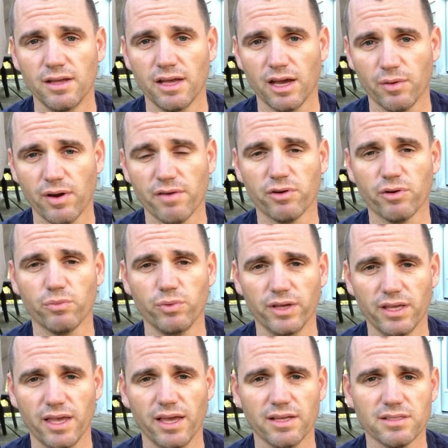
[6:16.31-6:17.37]
However, we
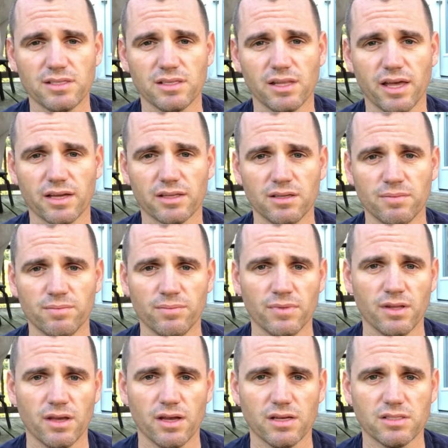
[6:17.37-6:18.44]
can select
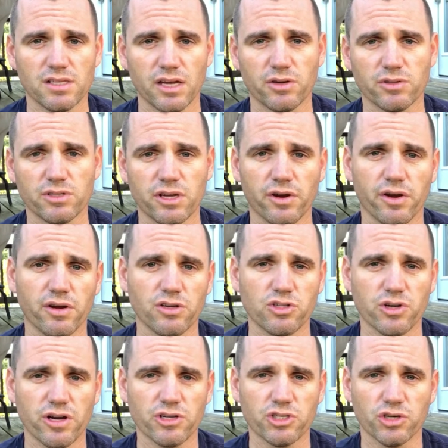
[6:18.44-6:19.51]
a secretary and a
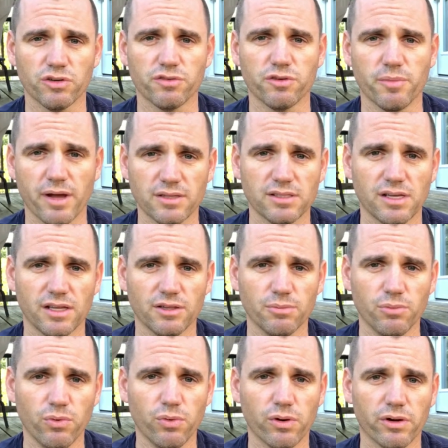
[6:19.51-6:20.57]
treasurer from outside the
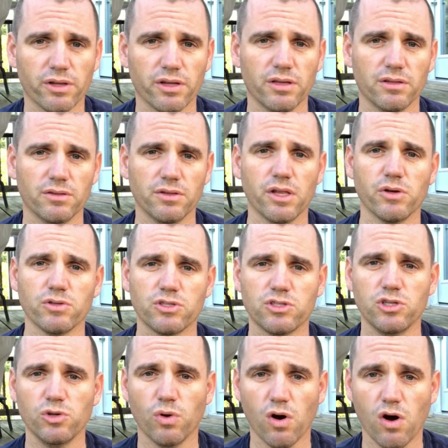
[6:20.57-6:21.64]
board. And those
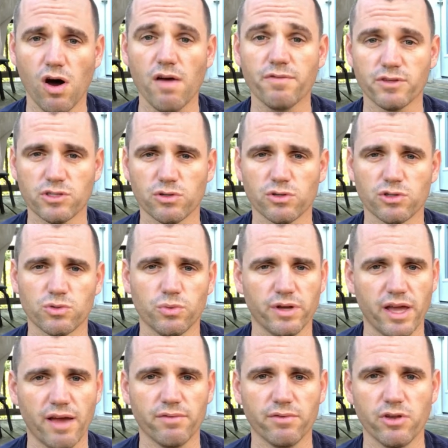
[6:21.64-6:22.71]
2 officers would
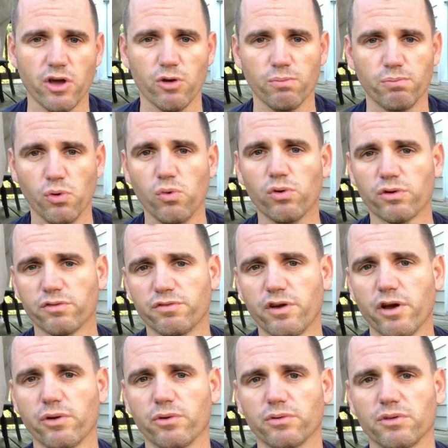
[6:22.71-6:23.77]
have no board
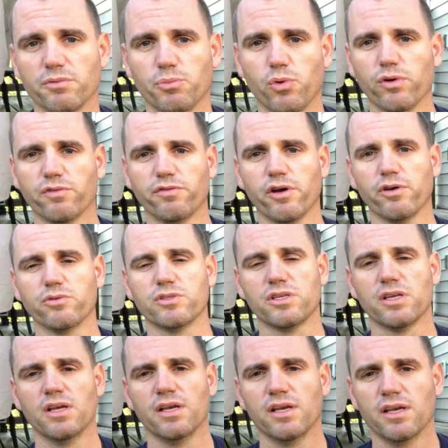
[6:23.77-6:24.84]
vote. The board votes
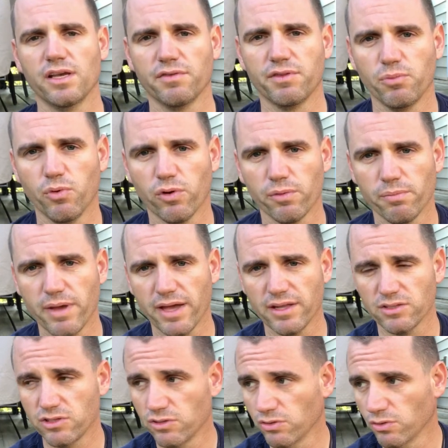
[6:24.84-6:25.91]
if the board
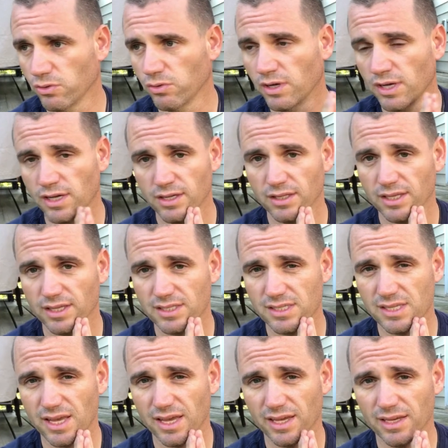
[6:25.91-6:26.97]
met to, let's
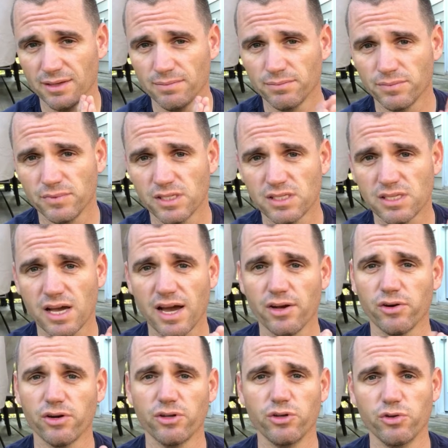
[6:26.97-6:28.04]
say, decide
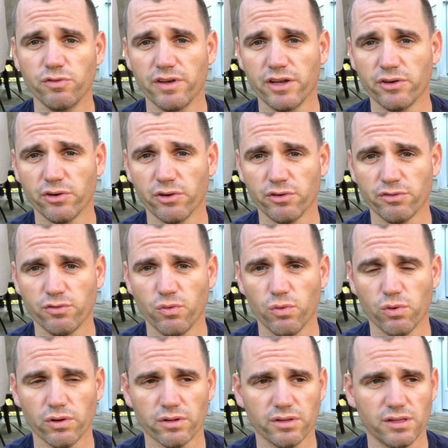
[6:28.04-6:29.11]
on a new vendor
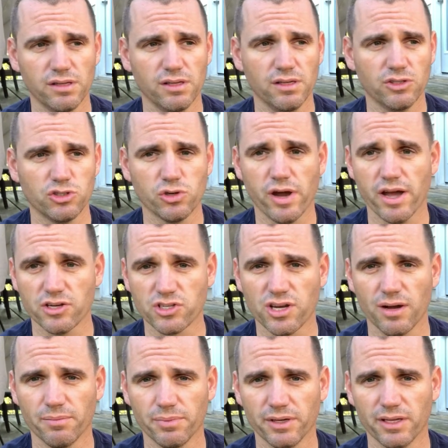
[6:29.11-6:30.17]
for the trash
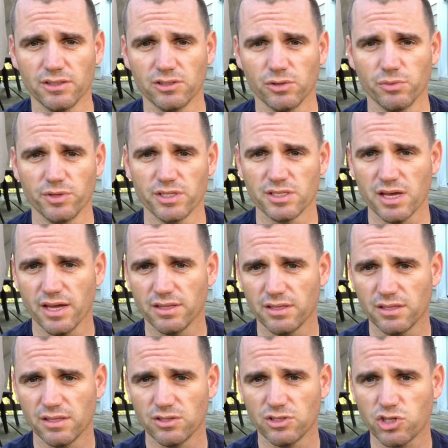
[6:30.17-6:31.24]
company. So we decide
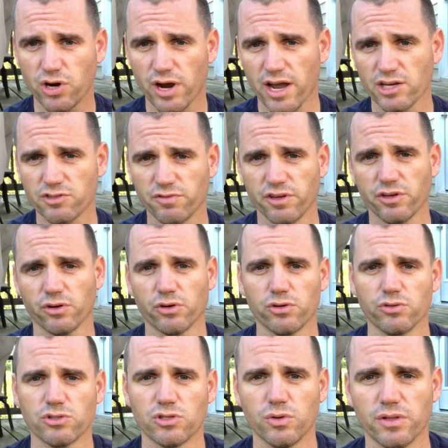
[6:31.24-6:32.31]
that the trash vendor
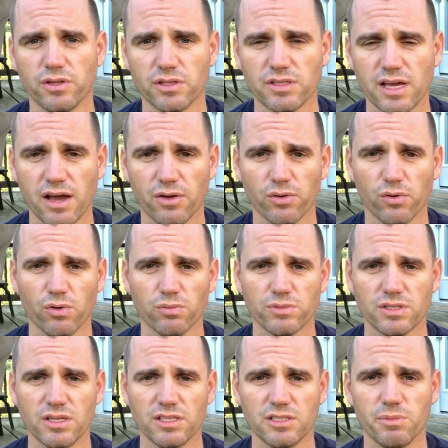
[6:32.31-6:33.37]
who's doing the
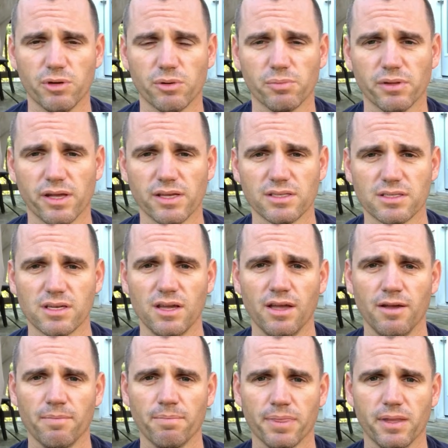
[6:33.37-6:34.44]
townhomes needs to be replaced.
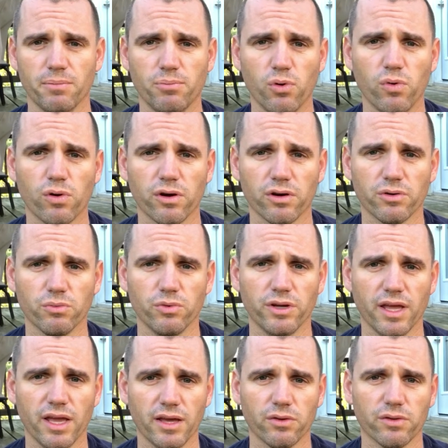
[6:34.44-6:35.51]
The board would
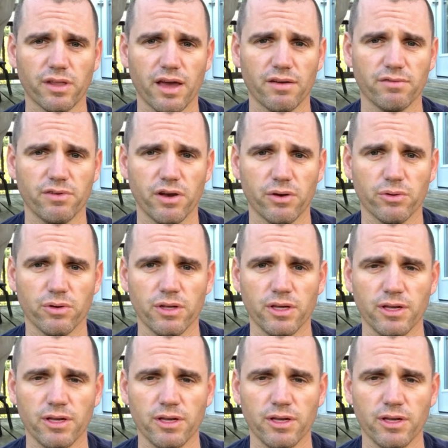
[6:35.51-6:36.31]
handle that vote.